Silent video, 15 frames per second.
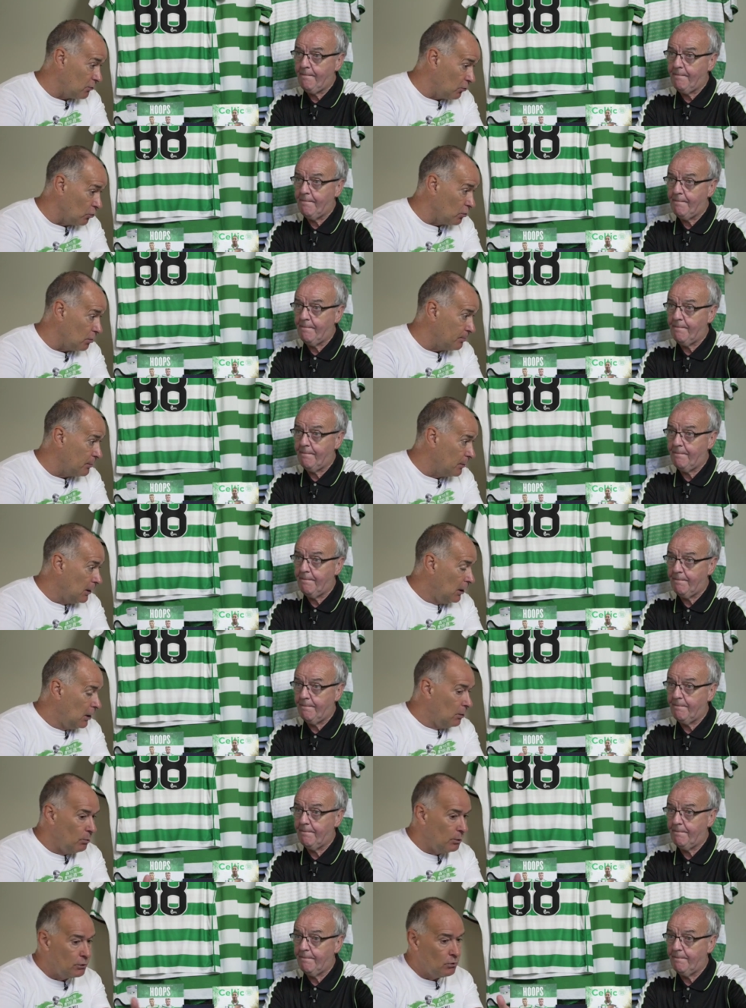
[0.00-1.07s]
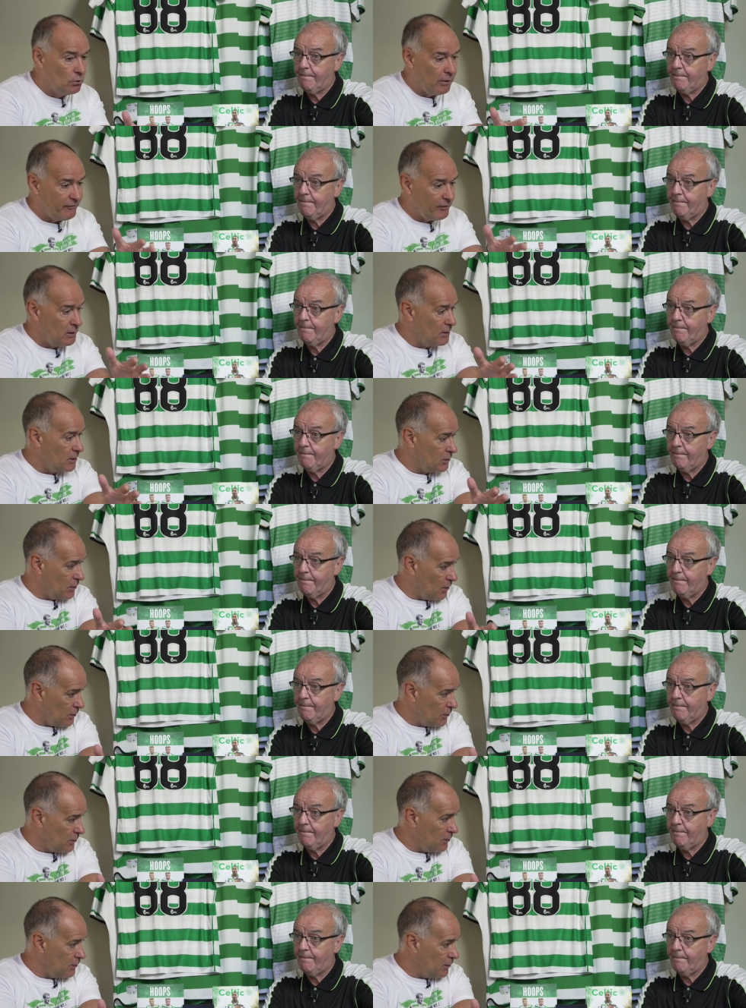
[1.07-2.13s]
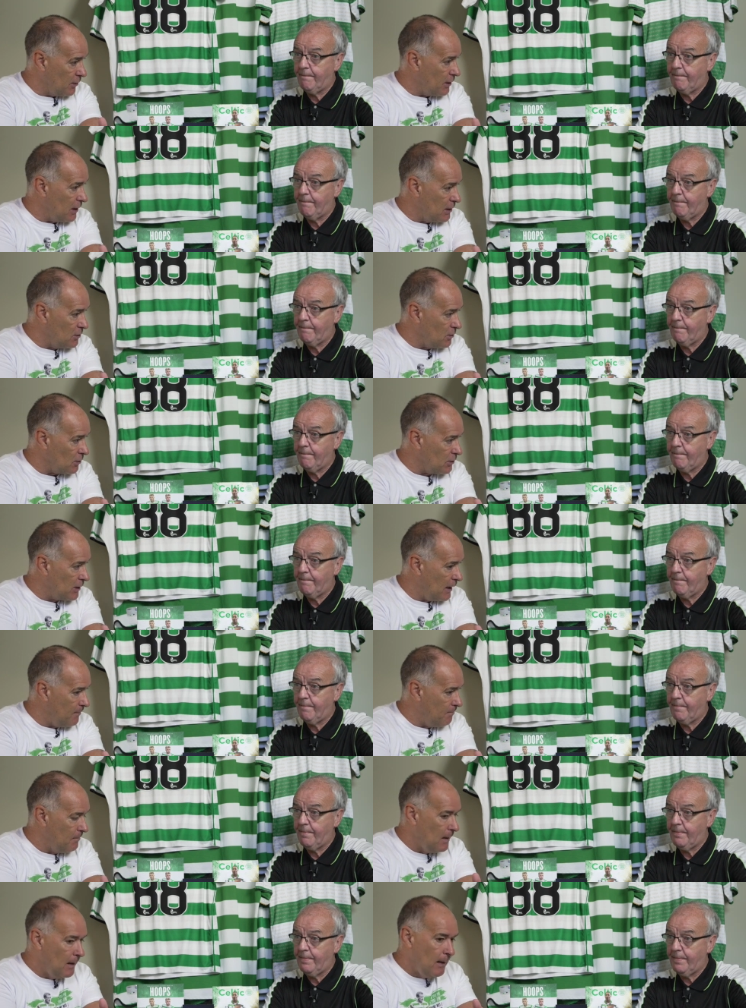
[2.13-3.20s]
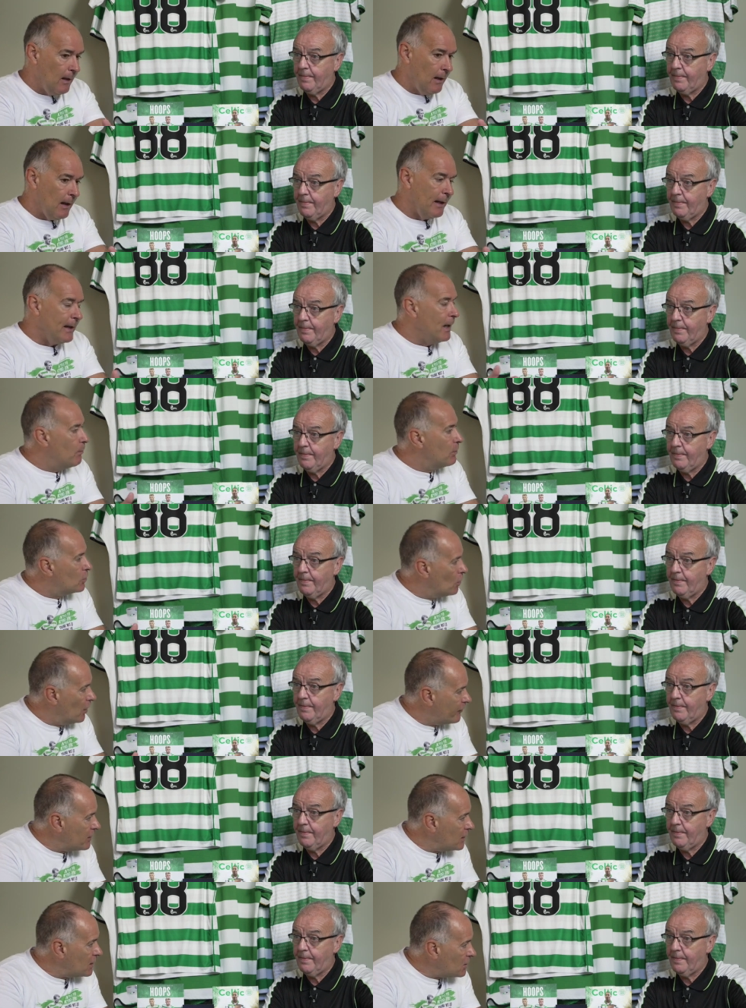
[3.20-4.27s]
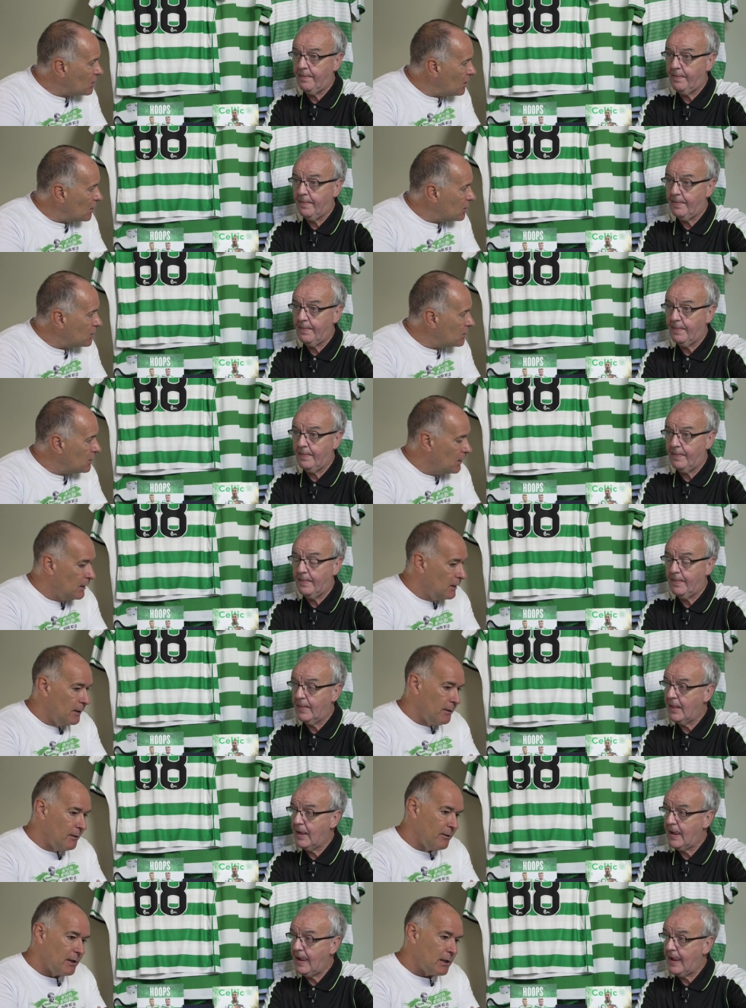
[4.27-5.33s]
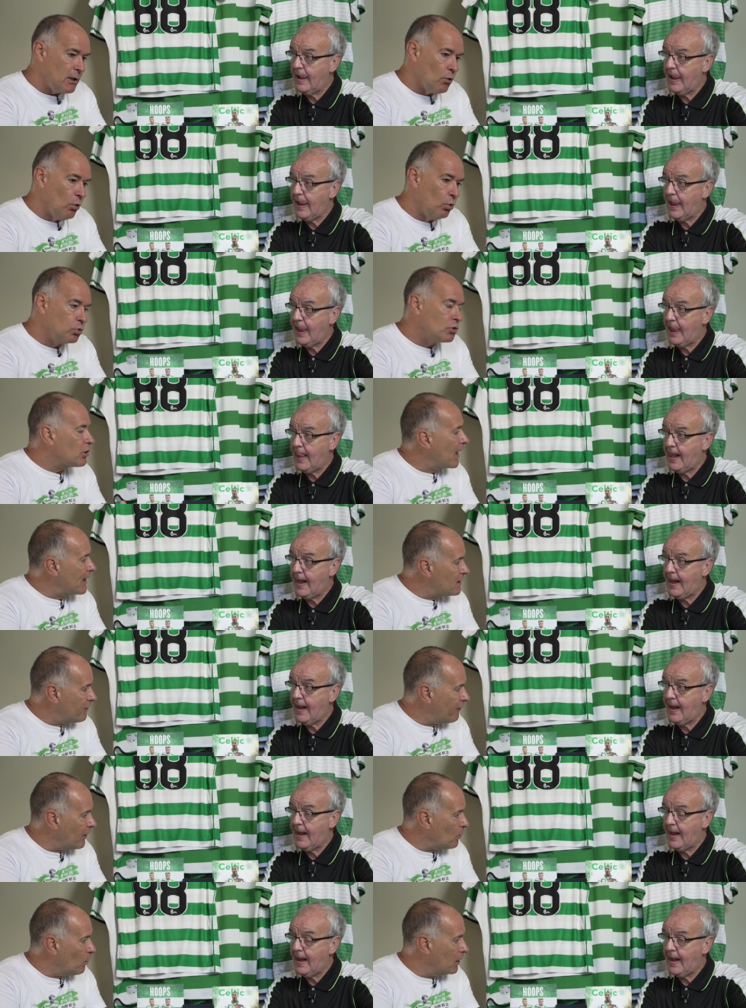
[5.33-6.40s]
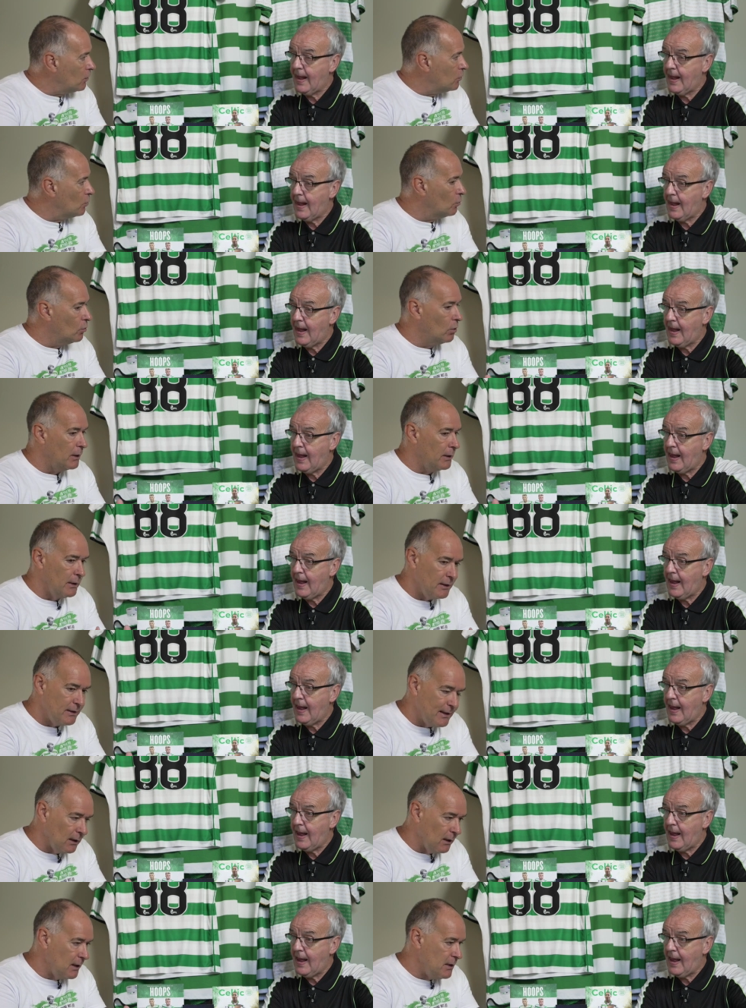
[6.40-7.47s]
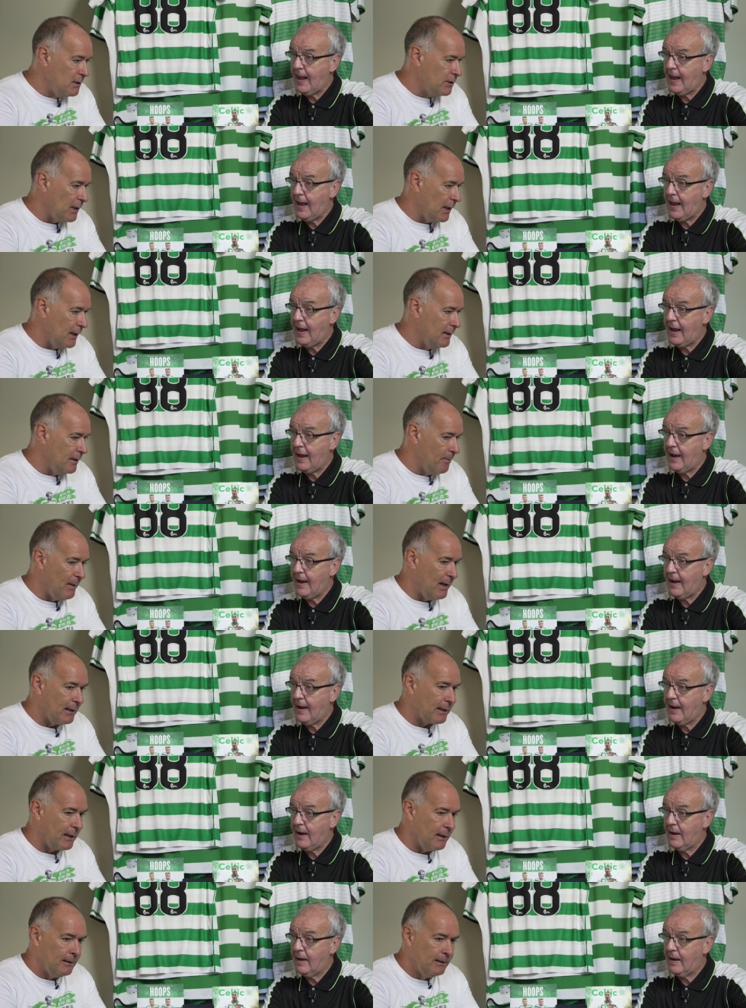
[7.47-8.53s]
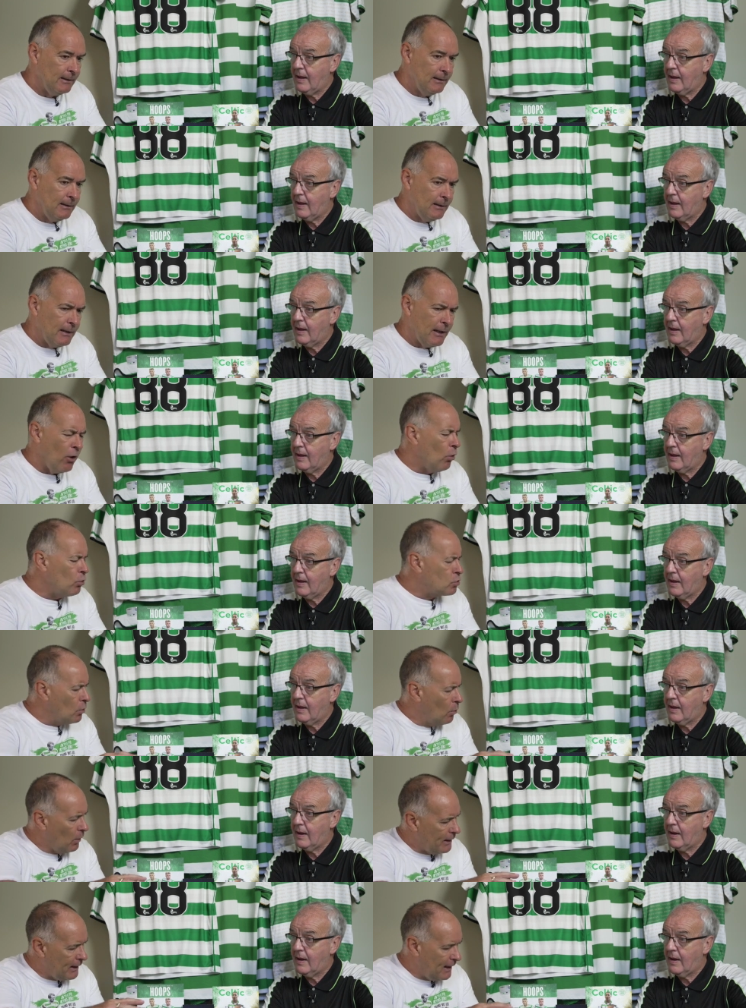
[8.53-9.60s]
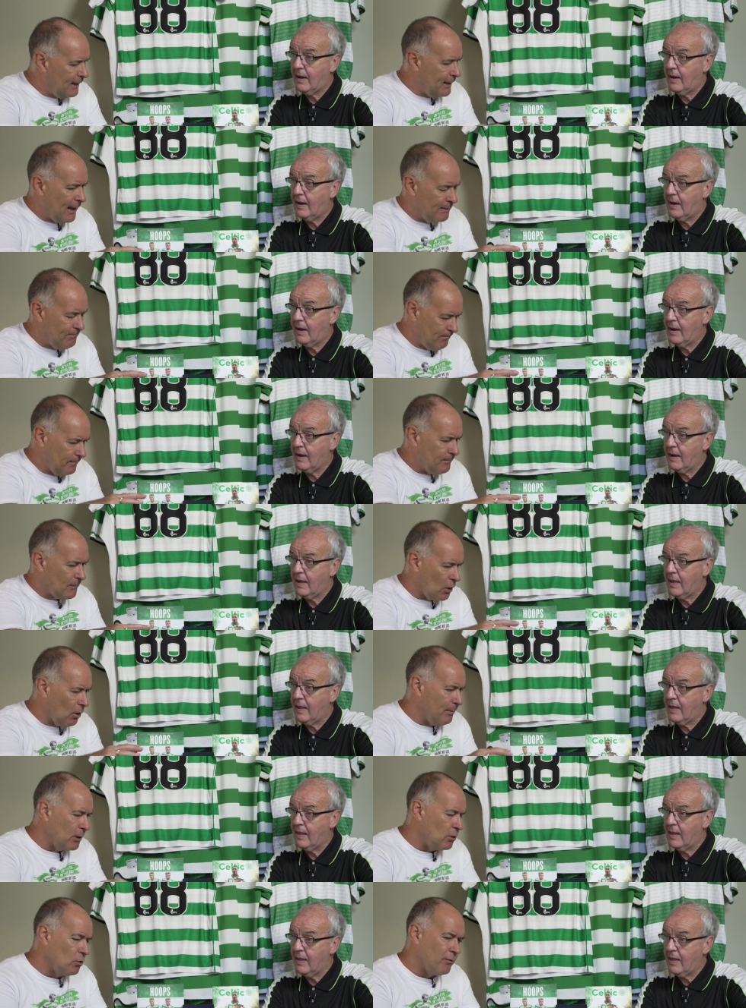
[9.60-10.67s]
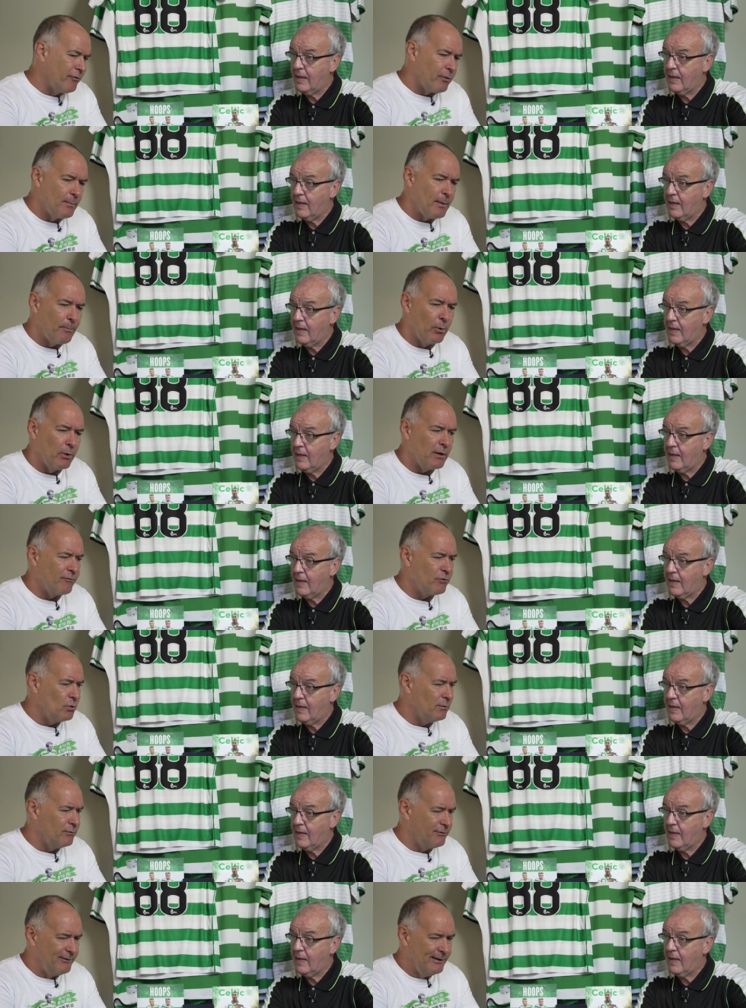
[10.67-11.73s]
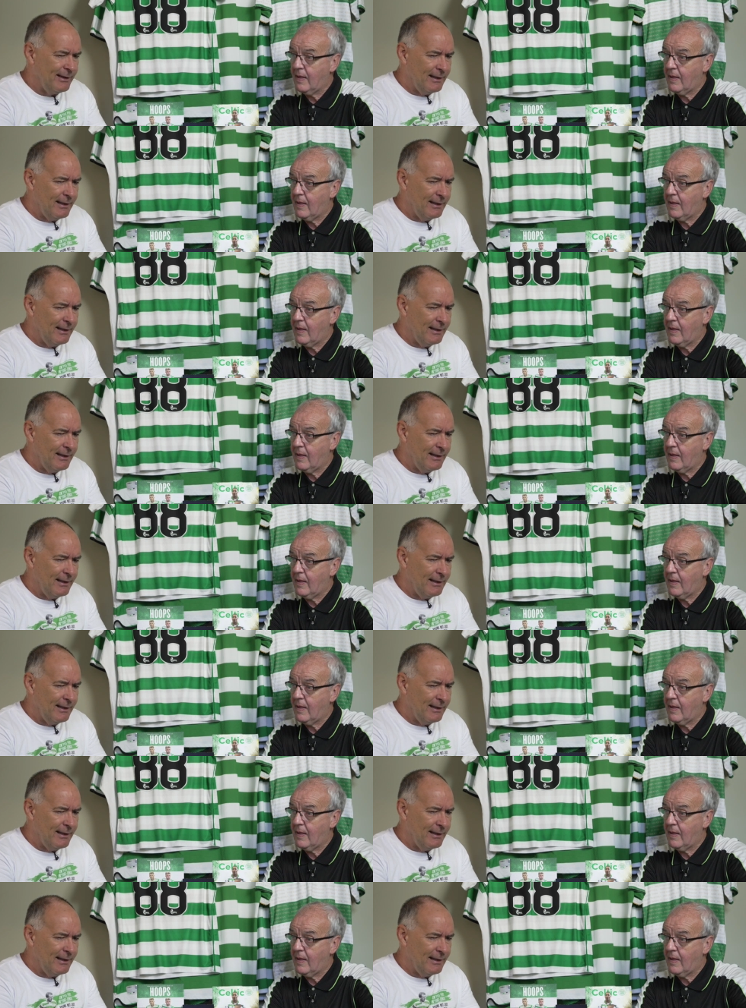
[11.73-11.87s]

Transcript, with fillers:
Speaker 1: Europe, we do have to discuss the Rangers game, and then we do have to discuss the whole transfer window and the dealings in the market. And I also want to then come to you from the point of view of